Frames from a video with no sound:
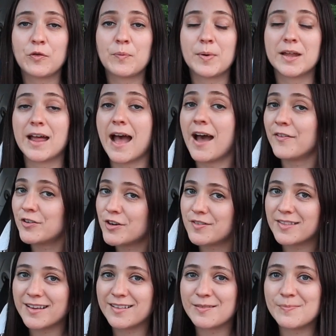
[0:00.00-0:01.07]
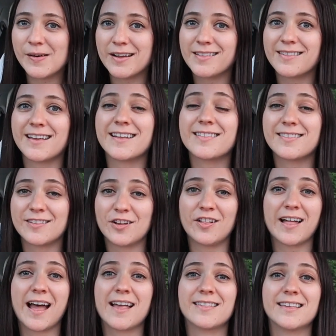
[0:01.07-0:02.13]
but after 6 months it still
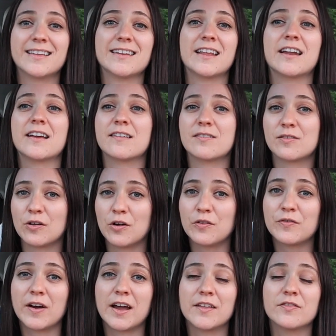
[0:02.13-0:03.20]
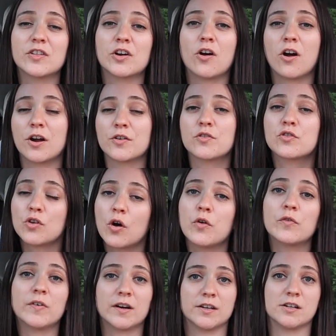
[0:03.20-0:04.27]
hasn't, and I still find the car so
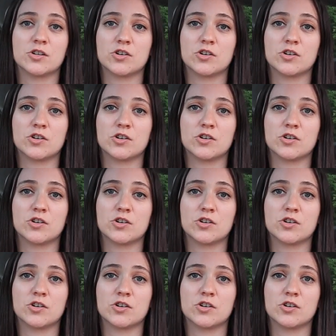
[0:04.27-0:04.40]
fun to